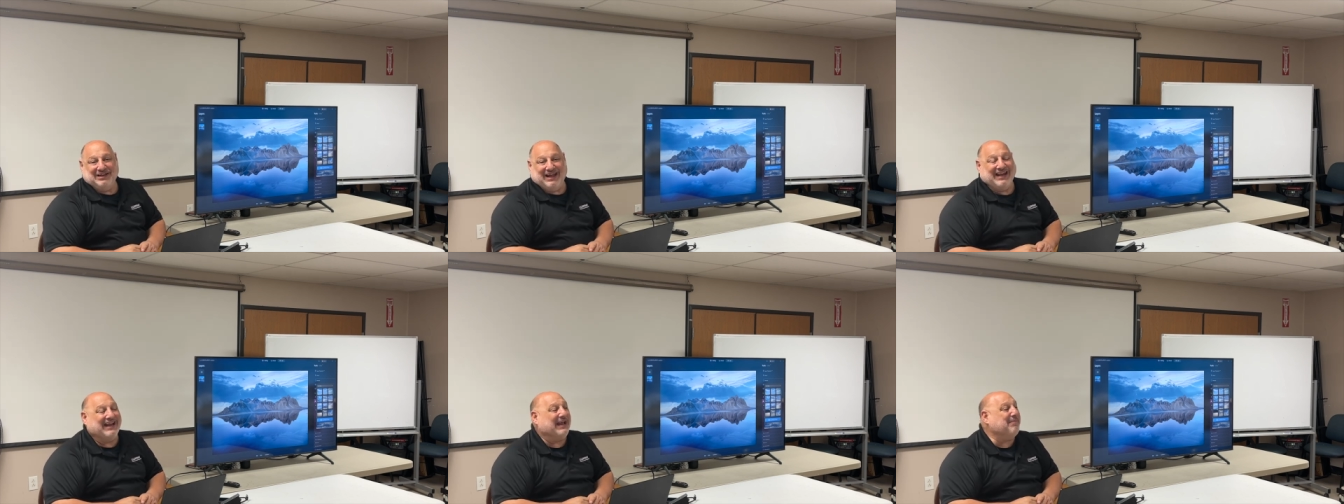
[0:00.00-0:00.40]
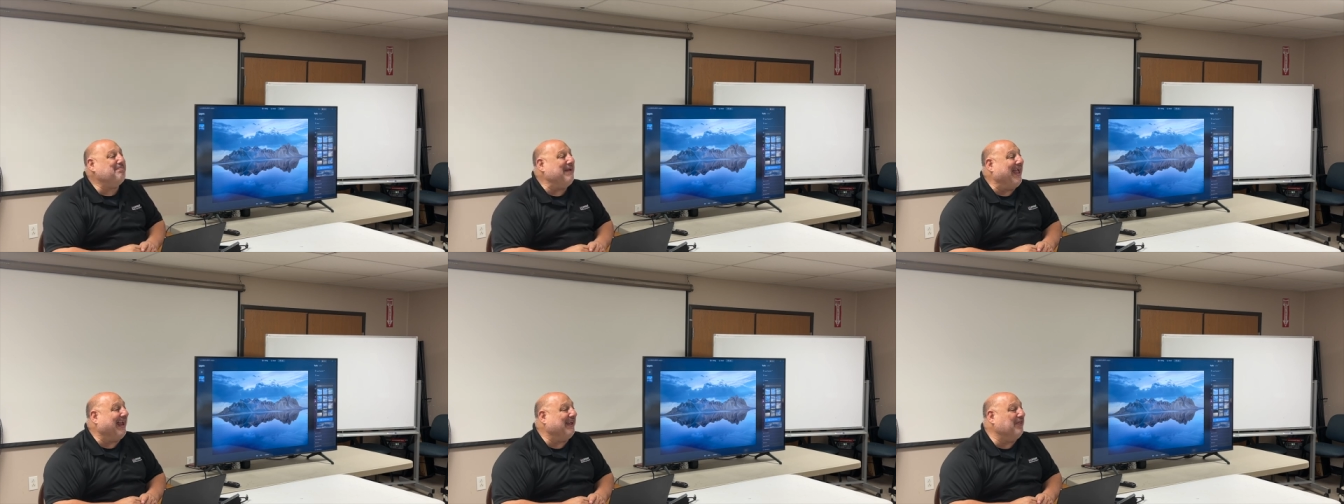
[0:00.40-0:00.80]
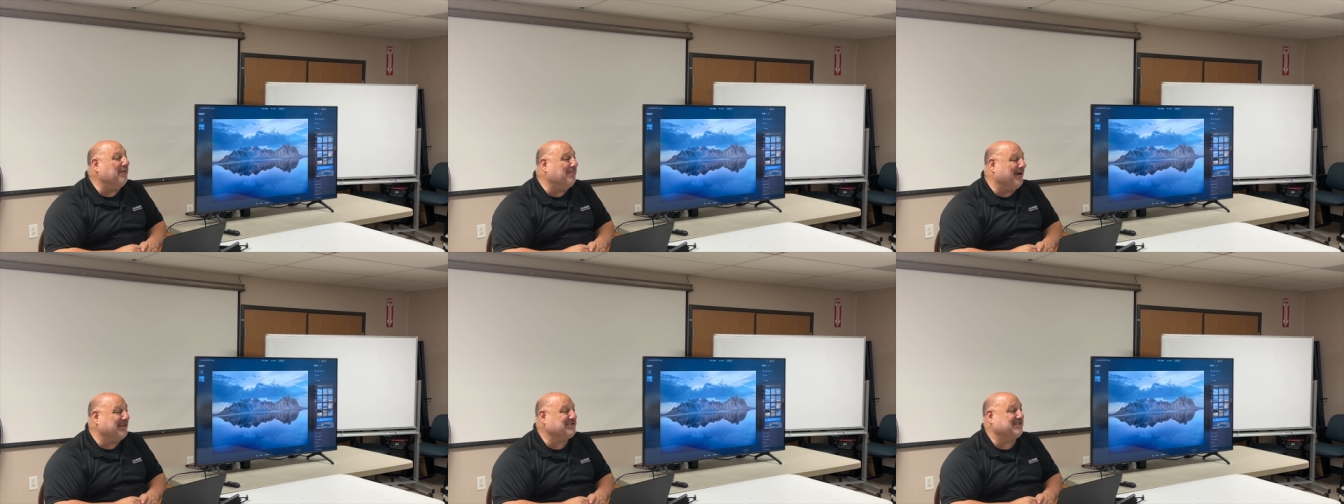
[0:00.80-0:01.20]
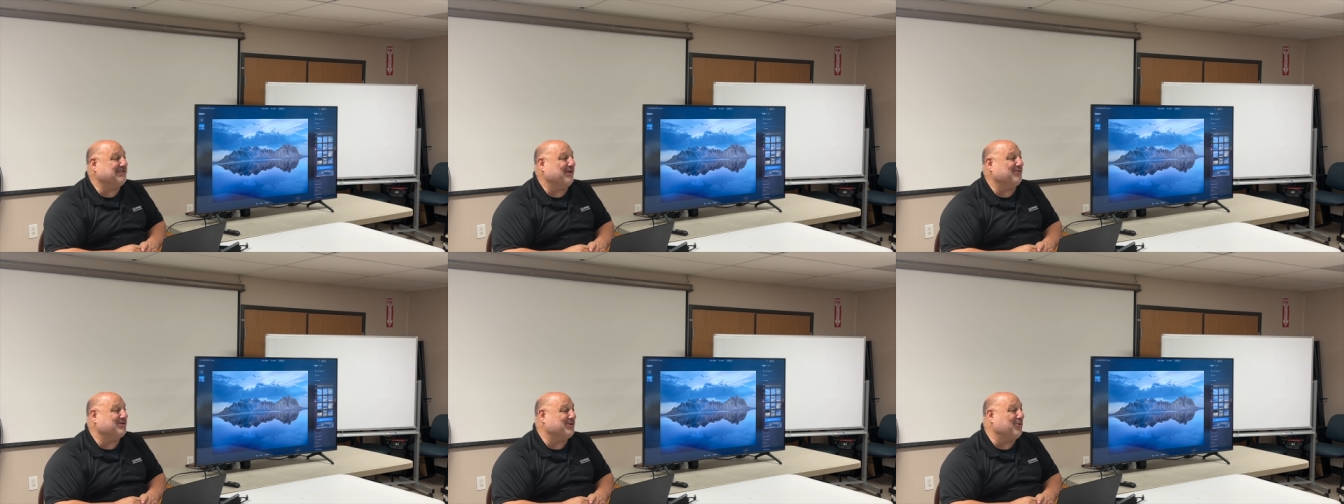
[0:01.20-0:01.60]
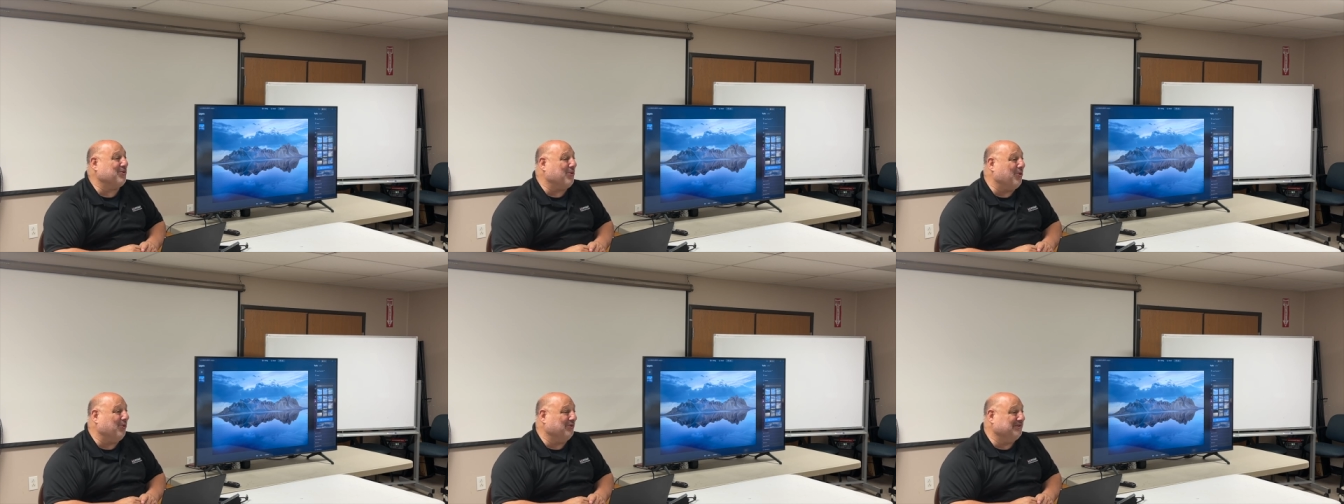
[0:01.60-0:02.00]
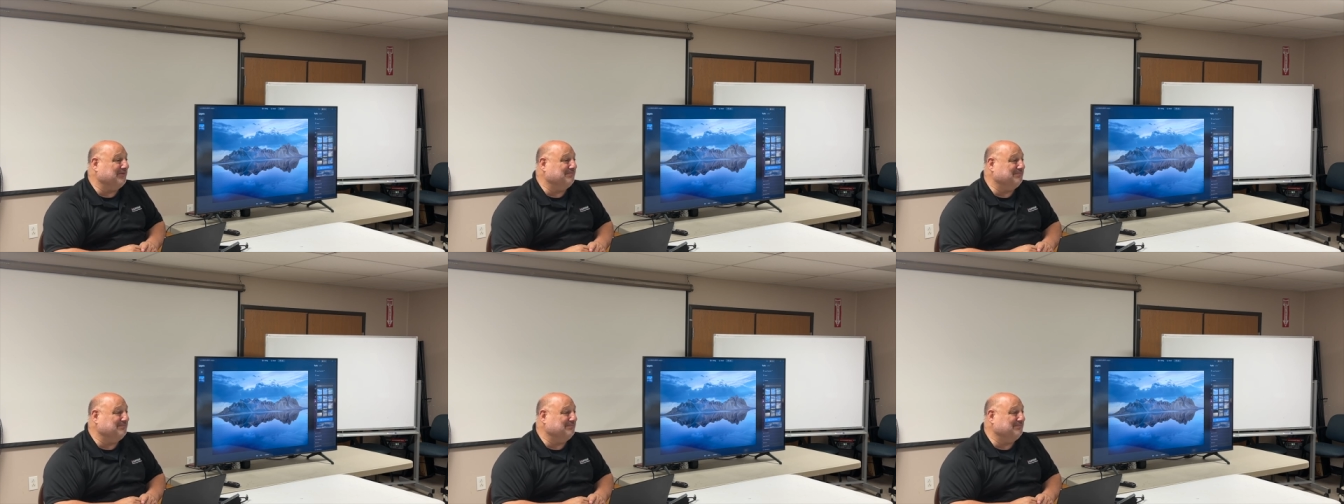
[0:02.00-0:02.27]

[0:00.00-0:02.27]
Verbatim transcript: And I got back in the bus because I was so cold.